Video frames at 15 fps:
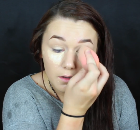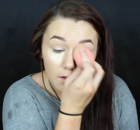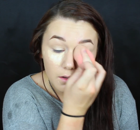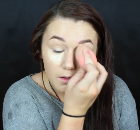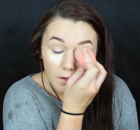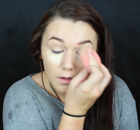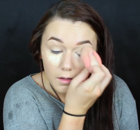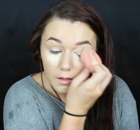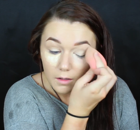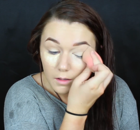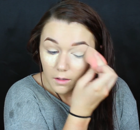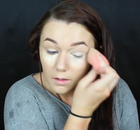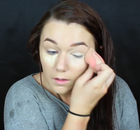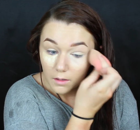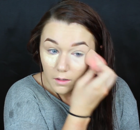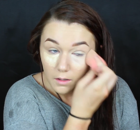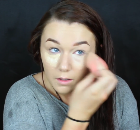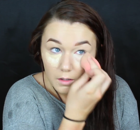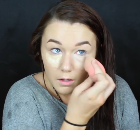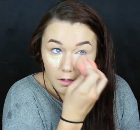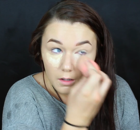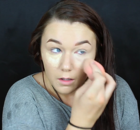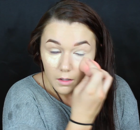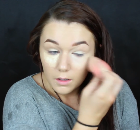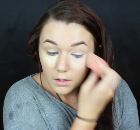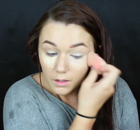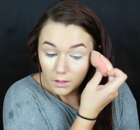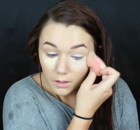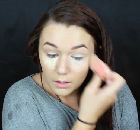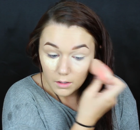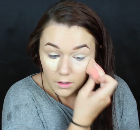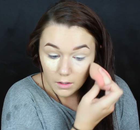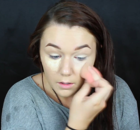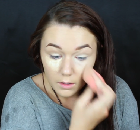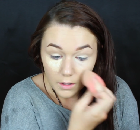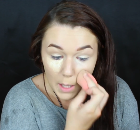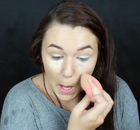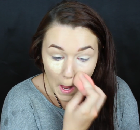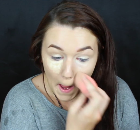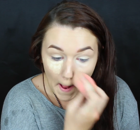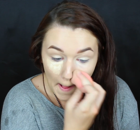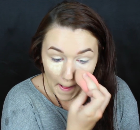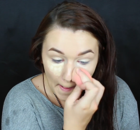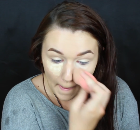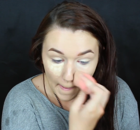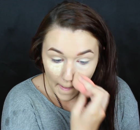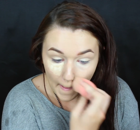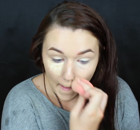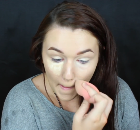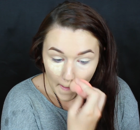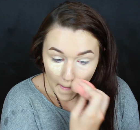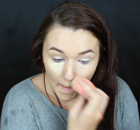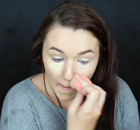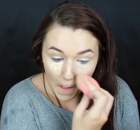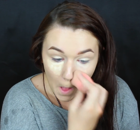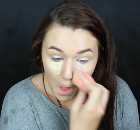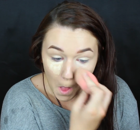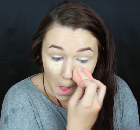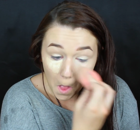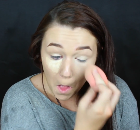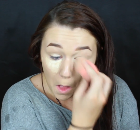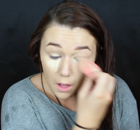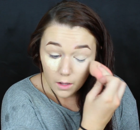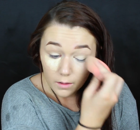Nothing is said.